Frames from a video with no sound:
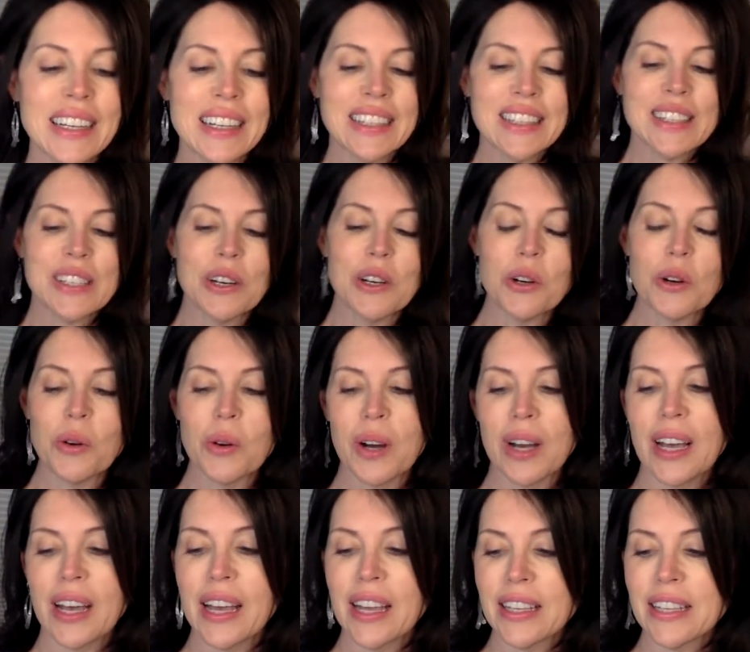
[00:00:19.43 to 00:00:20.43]
So,
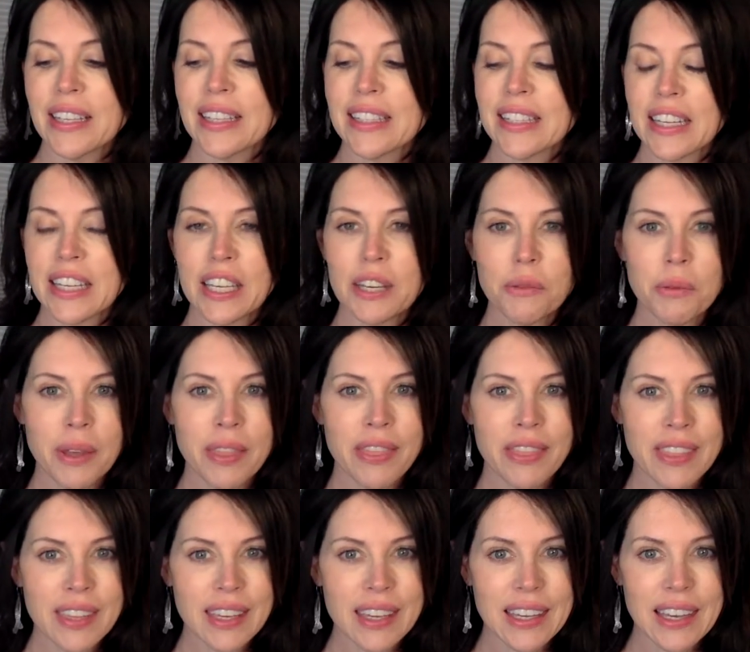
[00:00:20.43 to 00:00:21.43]
sticking with
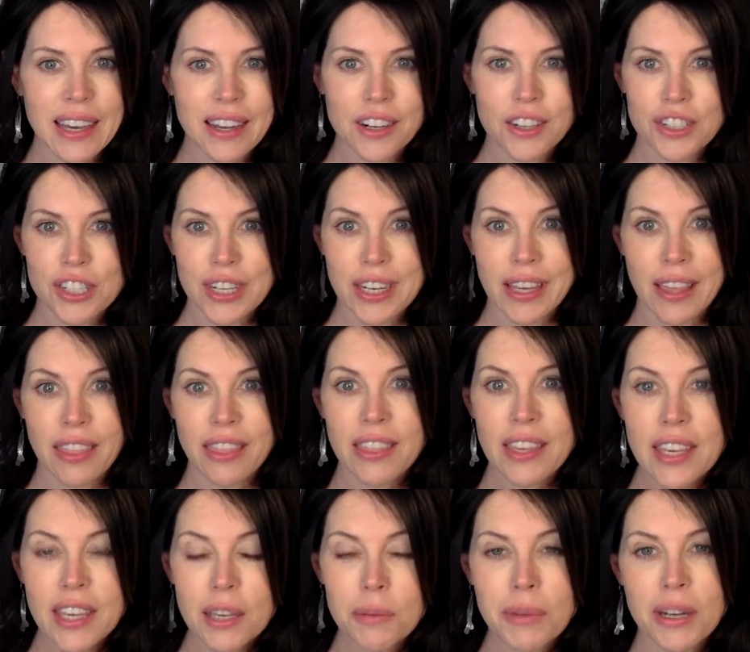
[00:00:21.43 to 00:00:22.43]
the energetic
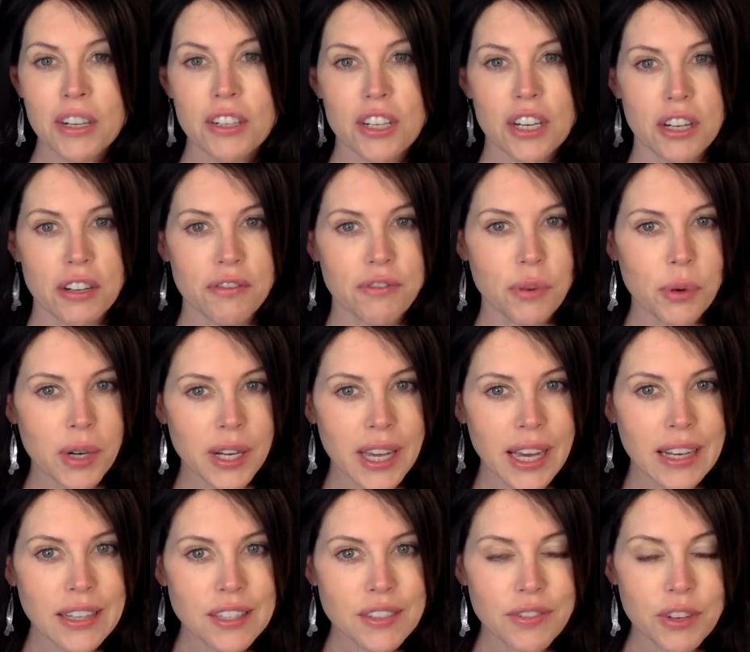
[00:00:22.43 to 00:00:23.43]
theme, energetic
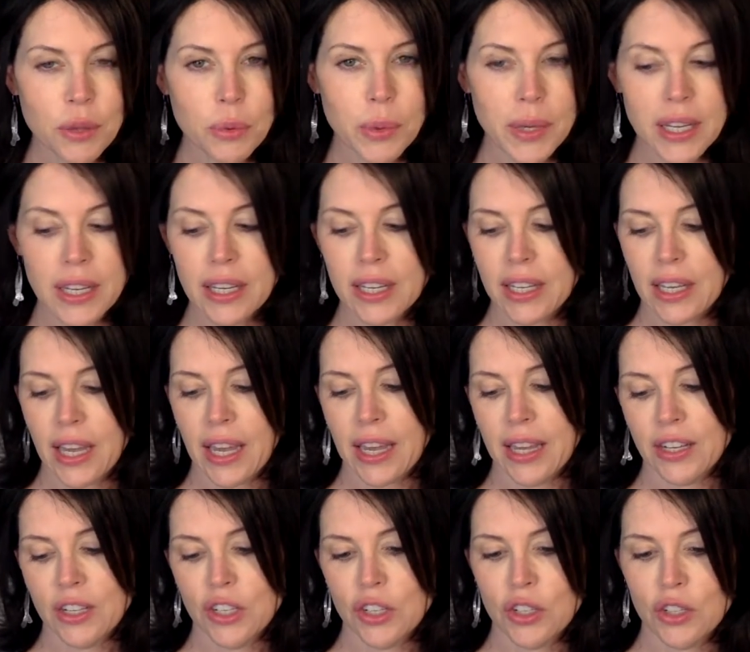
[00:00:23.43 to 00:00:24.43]
forecast for the week,
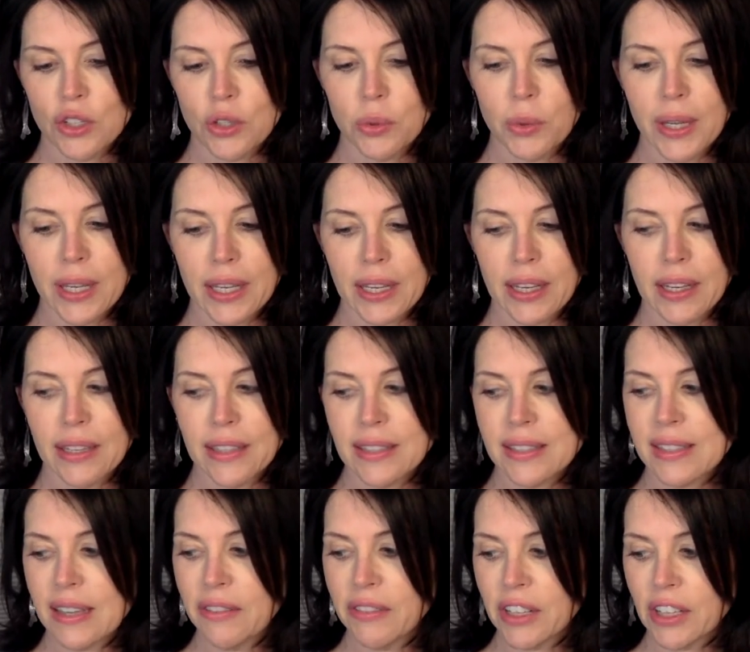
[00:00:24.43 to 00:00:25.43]
and doing
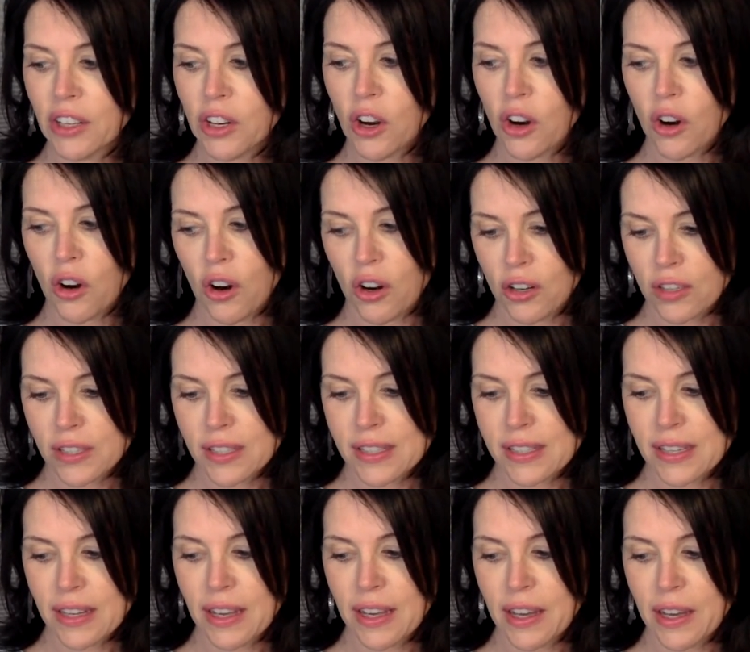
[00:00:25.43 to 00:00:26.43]
7
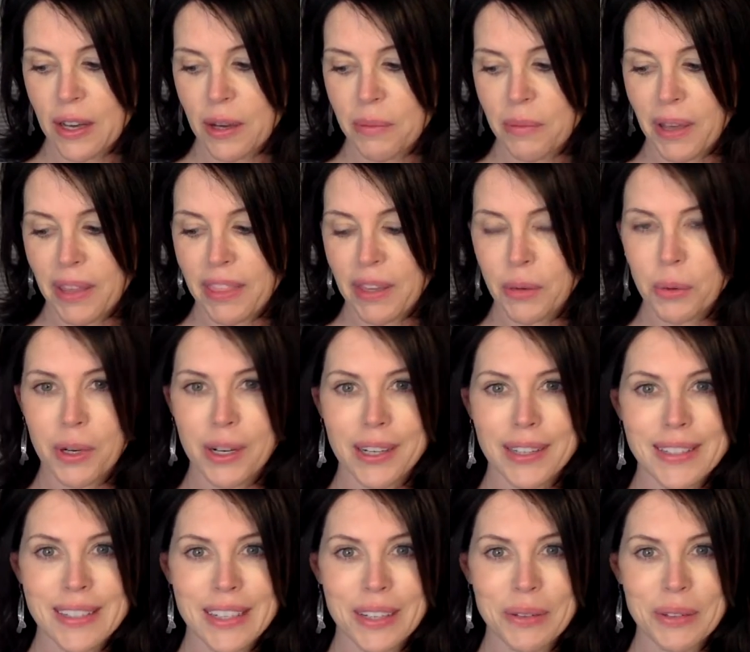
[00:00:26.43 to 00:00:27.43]
cards, I think we're going to
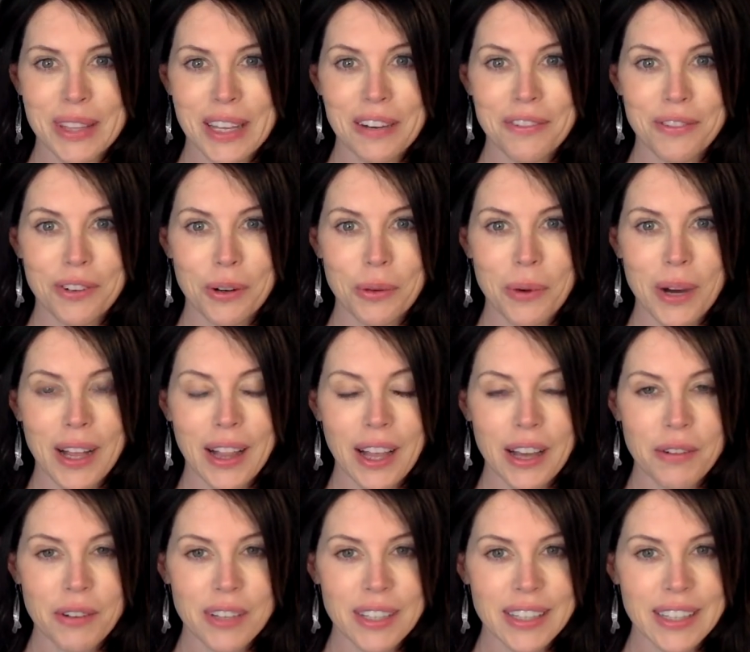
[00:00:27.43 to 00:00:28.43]
stick with that for a while. I
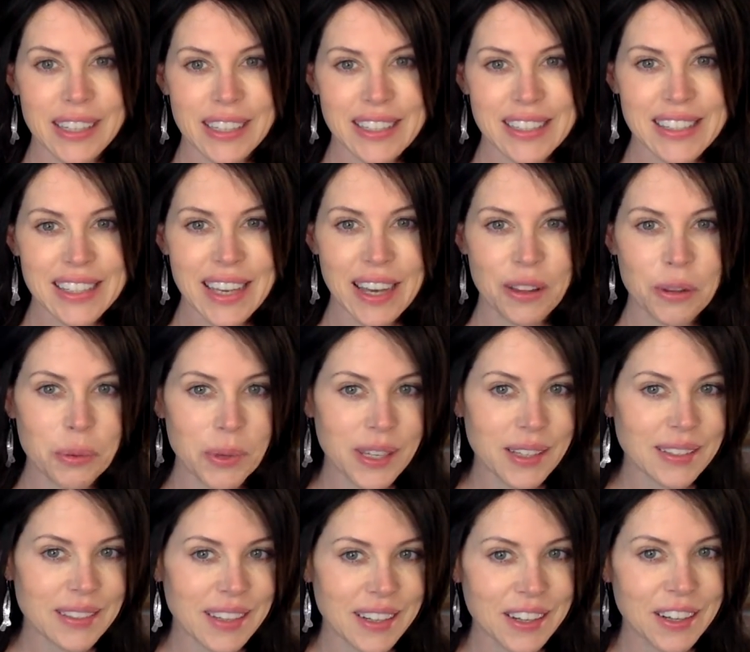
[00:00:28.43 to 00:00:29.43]
really like to see how the
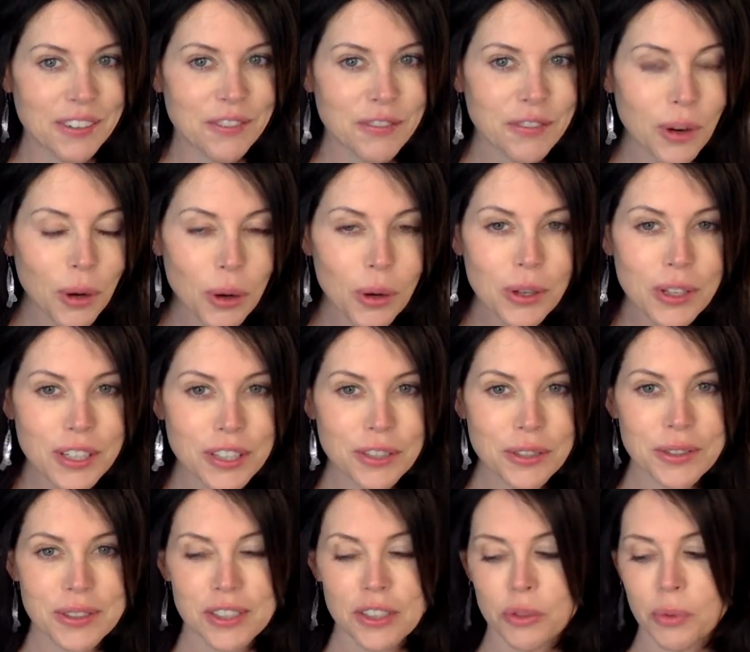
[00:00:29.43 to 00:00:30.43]
week's going to unfold and
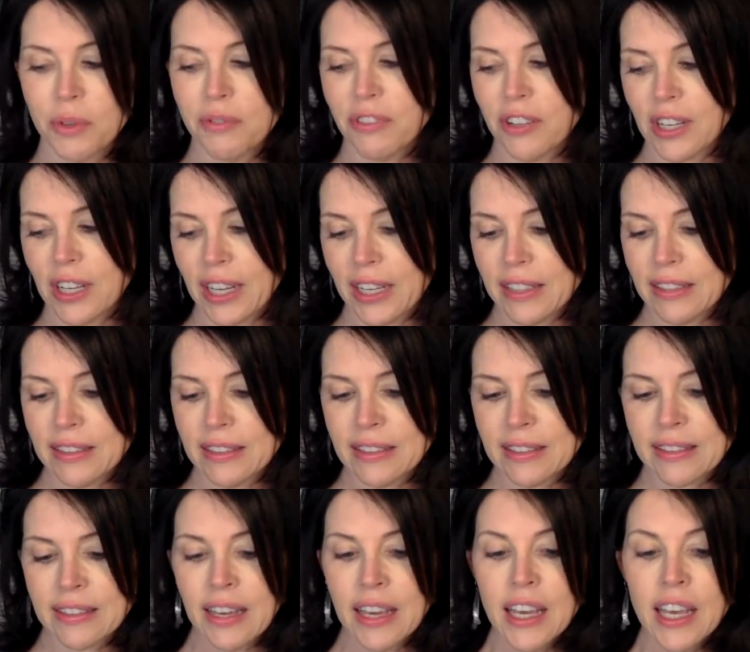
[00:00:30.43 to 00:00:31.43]
use each one for
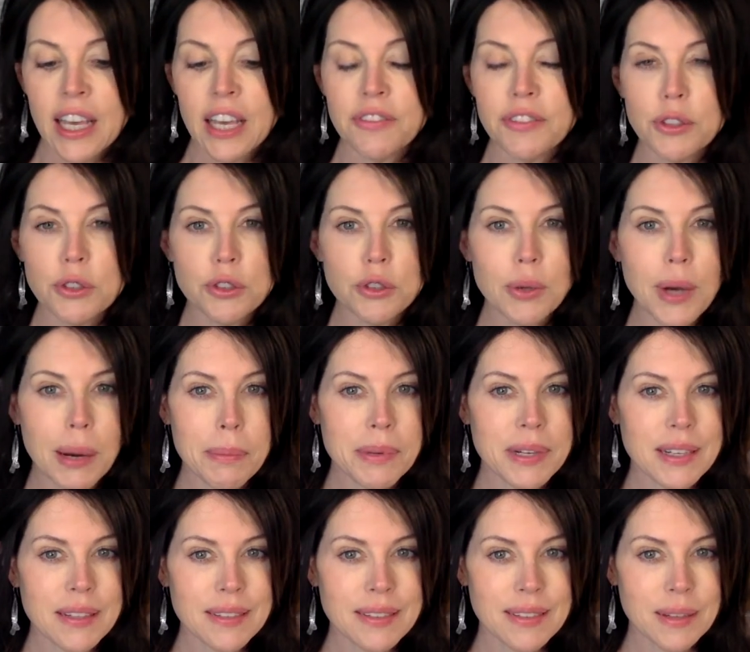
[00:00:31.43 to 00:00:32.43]
guidance. If you do
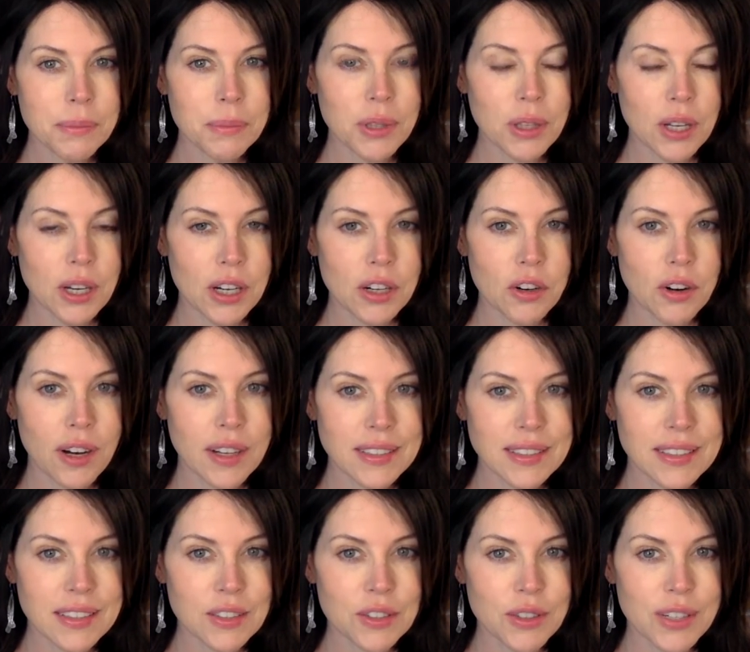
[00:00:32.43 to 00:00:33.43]
happen to stumble across
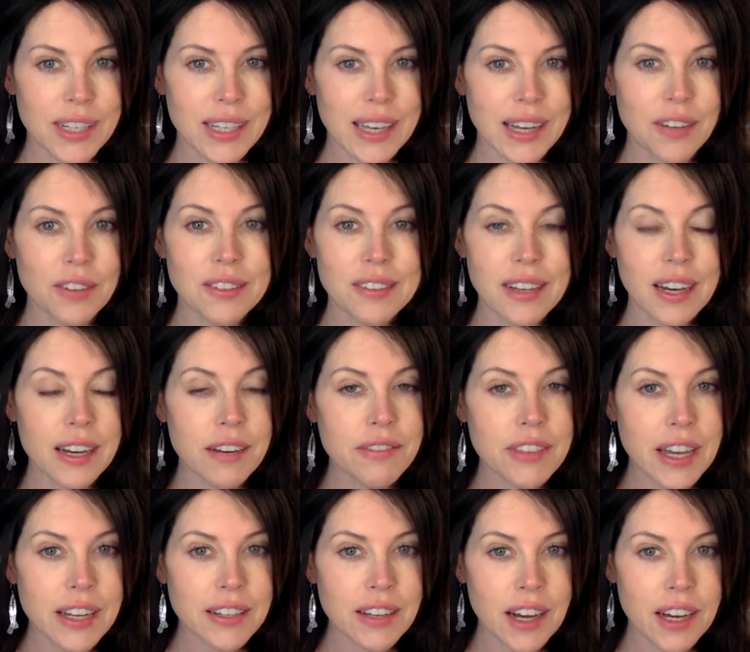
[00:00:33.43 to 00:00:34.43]
this reading outside of
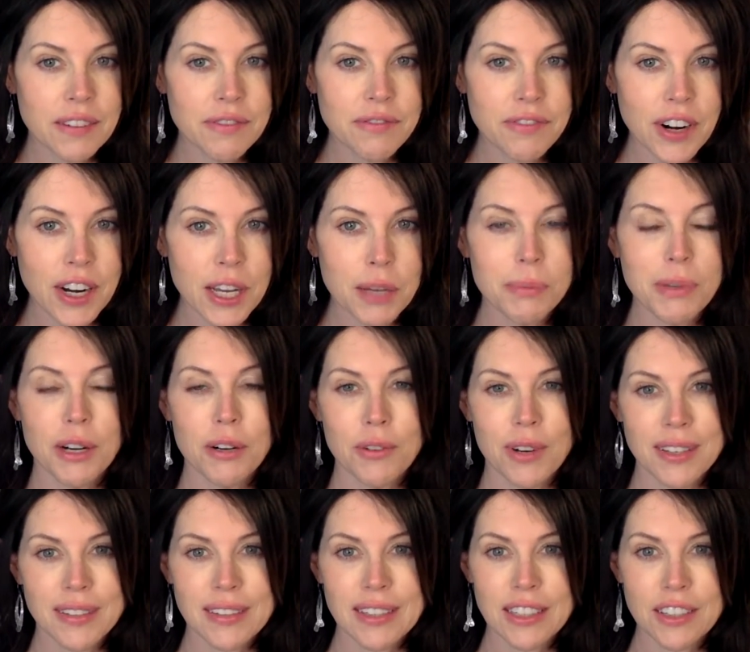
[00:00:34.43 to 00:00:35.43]
that time frame and it
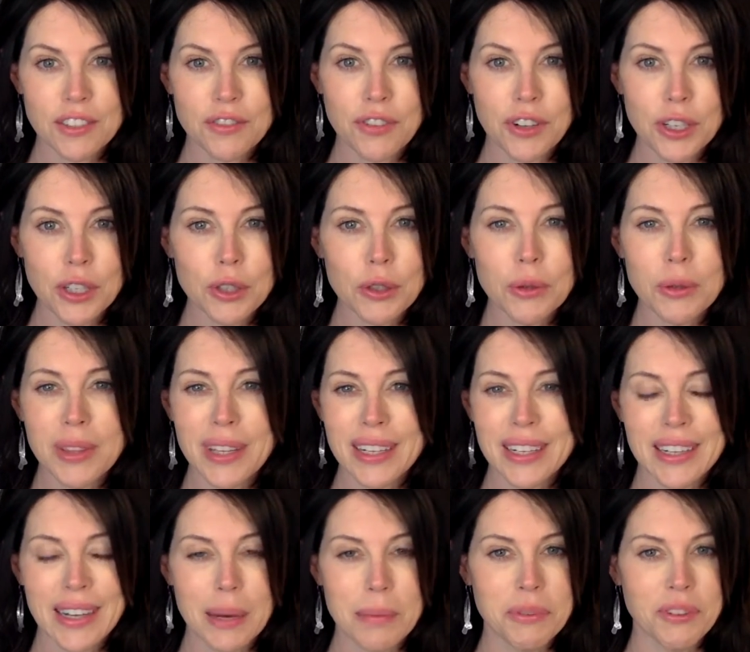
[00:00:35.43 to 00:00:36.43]
resonates for you, then
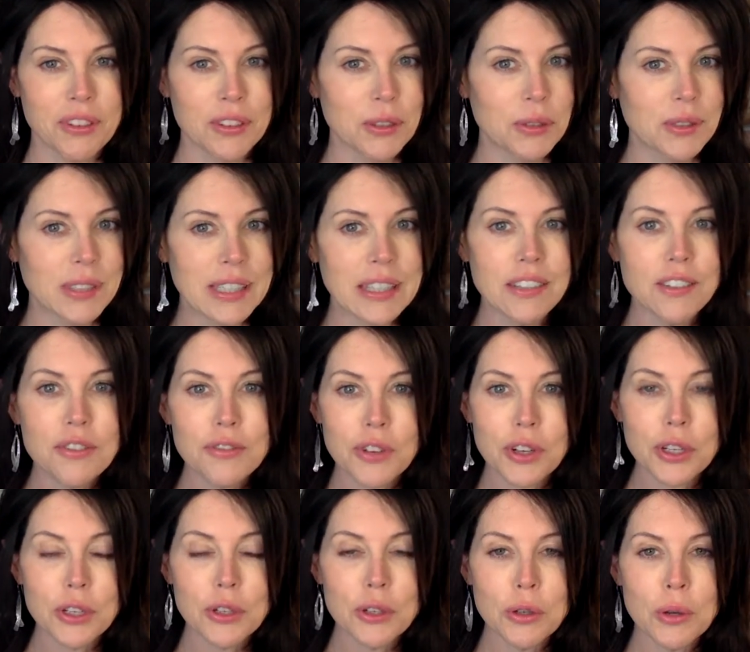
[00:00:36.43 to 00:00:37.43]
it absolutely is for
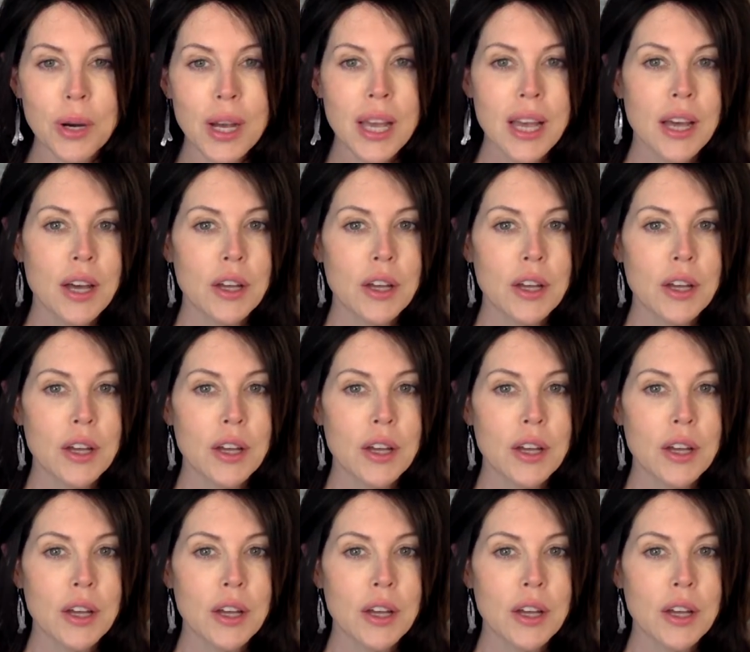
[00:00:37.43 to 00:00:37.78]
you.